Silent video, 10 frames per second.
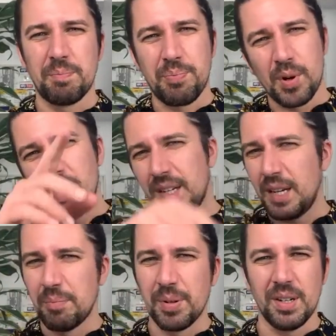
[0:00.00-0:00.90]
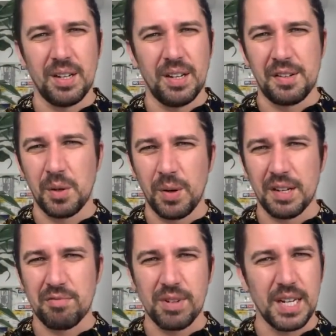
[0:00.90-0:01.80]
Brilliant input, as
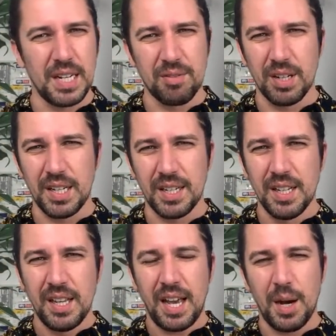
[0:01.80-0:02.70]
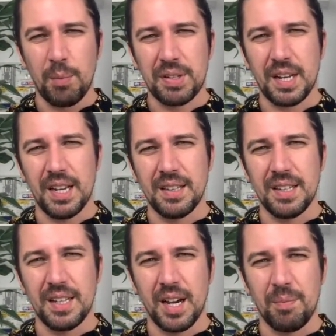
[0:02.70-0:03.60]
always. Really, really helps getting
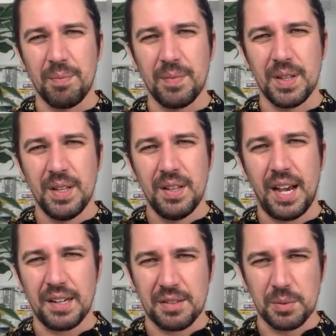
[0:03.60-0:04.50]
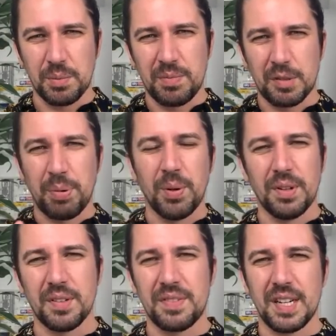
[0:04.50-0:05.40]
the actual
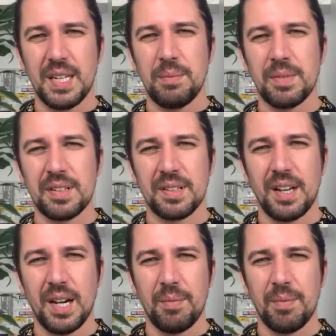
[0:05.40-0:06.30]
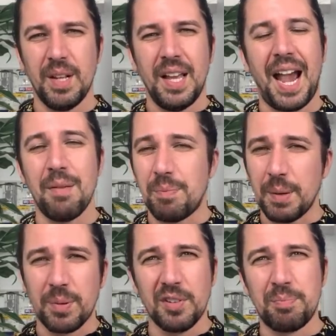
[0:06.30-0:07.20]
supporters of teams and
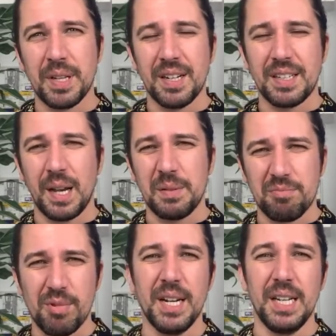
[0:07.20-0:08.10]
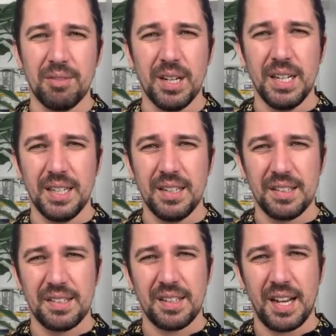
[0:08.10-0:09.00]
people who've been at games. Really, really
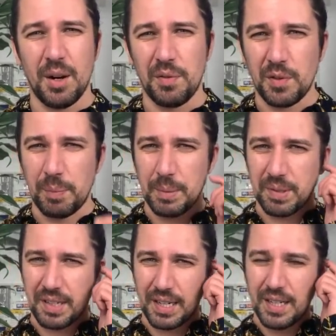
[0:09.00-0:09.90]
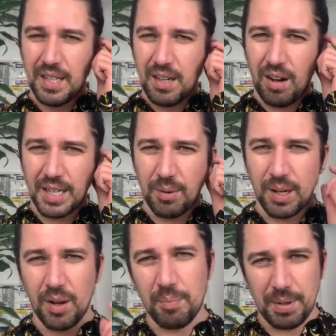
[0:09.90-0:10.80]
is helpful. People say, I know a
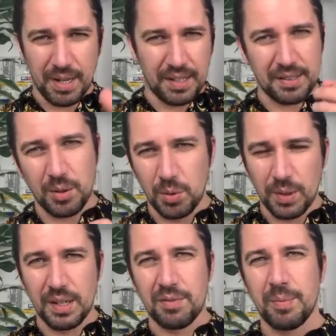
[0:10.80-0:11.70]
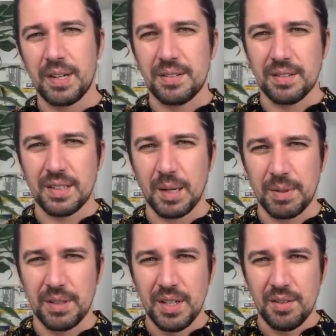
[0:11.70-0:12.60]
lot, but it's all information
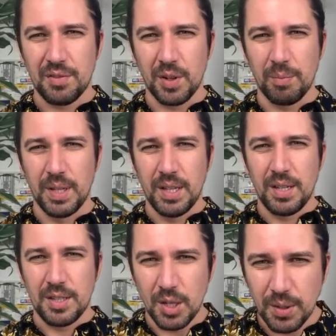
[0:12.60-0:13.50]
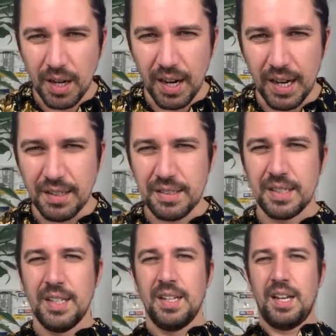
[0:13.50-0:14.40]
coming from you guys.
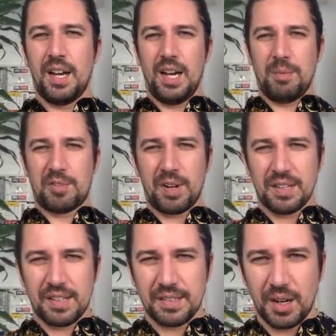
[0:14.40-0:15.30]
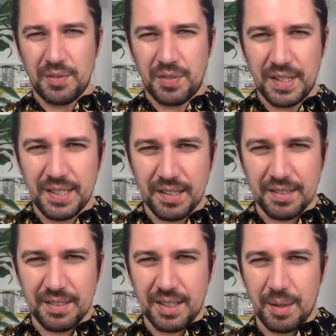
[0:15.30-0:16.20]
Trent says, hopefully he
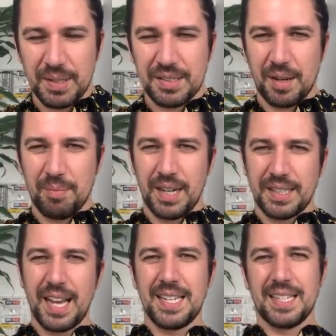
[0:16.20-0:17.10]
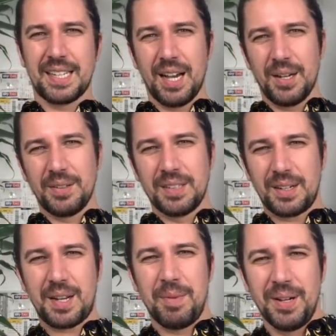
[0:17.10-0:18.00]
doesn't. Derby scumbag. There you go.
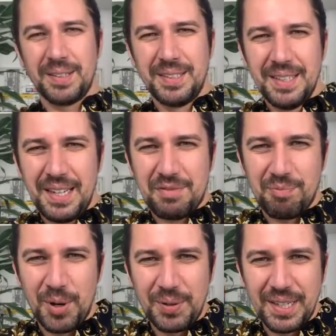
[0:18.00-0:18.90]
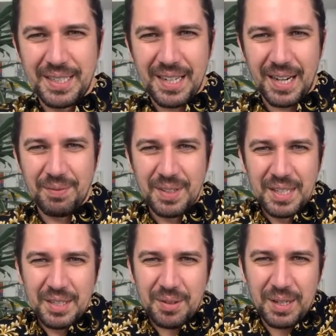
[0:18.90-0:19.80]
Oh, come on. It's Rooney.
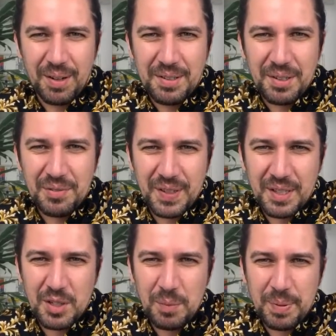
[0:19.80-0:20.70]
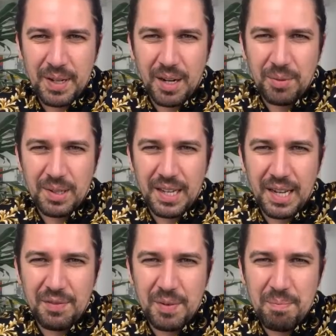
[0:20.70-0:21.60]
Grilly, do you think QPR
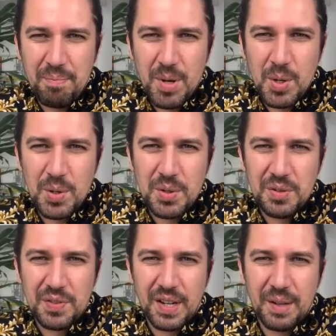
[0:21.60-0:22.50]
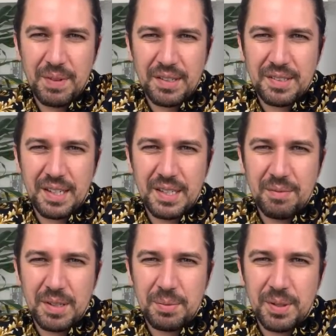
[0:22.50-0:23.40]
will ever move? That
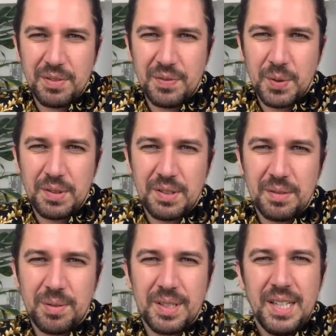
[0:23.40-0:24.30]
stadium must be worth a fortune.